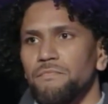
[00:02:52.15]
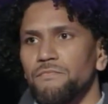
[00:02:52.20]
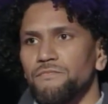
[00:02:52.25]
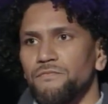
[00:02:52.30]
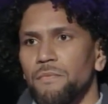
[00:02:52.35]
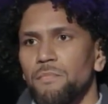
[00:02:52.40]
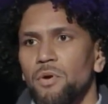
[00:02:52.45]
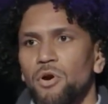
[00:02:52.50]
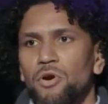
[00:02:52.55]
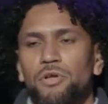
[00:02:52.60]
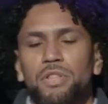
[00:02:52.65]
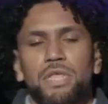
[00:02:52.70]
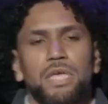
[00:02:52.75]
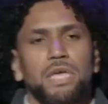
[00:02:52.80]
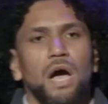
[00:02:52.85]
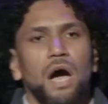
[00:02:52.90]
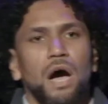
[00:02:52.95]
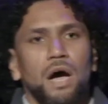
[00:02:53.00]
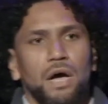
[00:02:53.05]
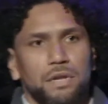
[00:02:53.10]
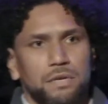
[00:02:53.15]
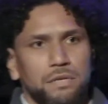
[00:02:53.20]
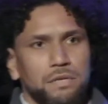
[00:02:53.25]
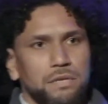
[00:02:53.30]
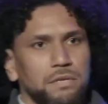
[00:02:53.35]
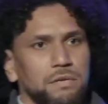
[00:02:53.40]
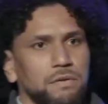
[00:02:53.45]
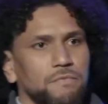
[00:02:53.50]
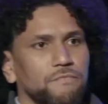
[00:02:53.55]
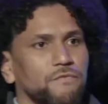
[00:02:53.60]
from early on,
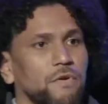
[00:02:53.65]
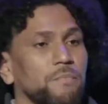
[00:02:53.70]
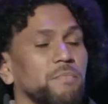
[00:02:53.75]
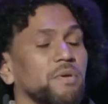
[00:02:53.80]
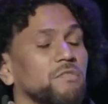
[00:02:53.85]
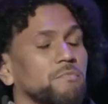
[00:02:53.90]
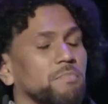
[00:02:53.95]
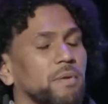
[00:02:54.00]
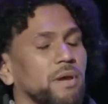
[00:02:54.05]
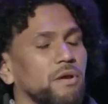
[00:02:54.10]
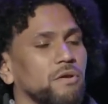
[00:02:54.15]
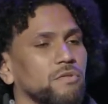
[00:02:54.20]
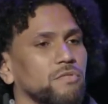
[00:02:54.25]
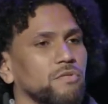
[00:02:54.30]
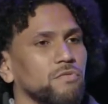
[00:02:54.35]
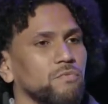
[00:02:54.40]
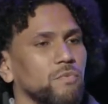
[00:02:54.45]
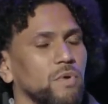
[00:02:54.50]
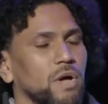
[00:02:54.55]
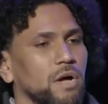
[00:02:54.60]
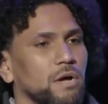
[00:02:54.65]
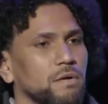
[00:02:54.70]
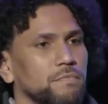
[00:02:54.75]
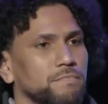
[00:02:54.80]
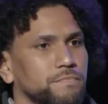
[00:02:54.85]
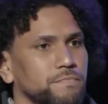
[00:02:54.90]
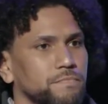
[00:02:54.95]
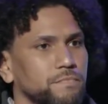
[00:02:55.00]
from his parents as well.